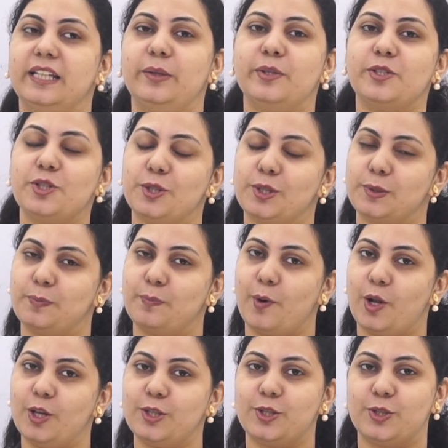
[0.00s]
a
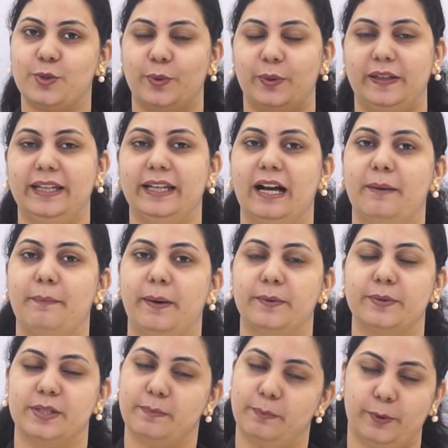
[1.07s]
small story
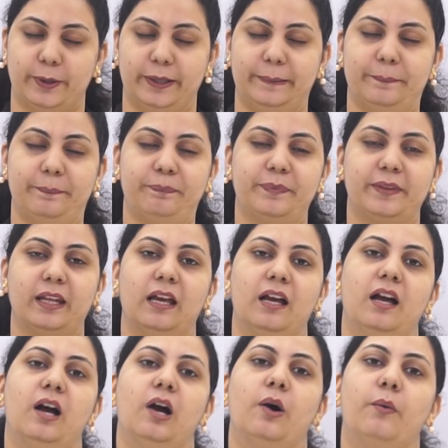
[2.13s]
about a boy.
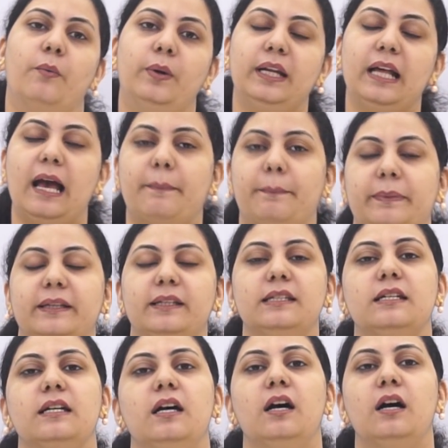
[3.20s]
What happened?
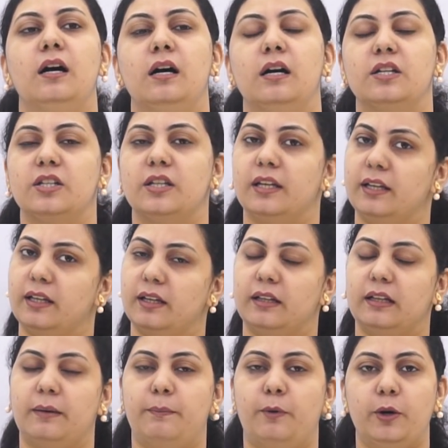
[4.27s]

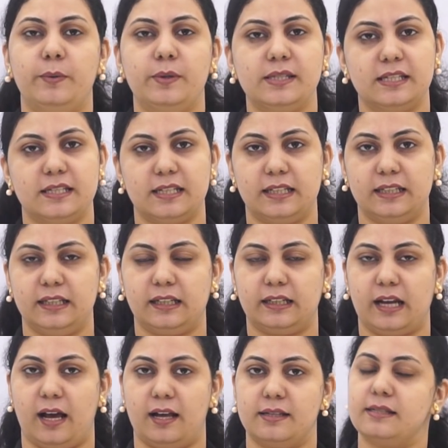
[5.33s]
A boy was sitting in the
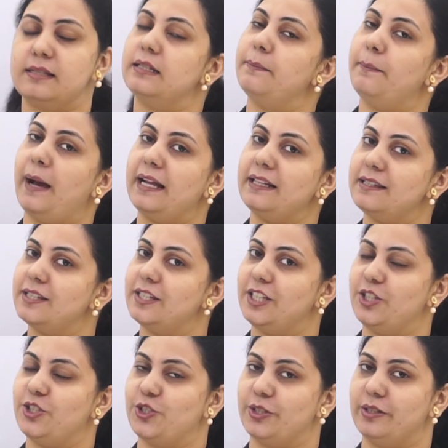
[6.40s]
class. The maths
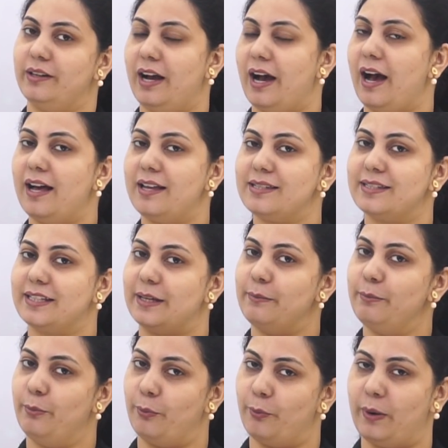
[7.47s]
teacher asked
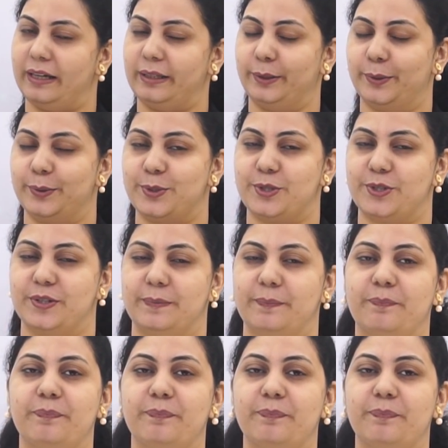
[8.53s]
him one question.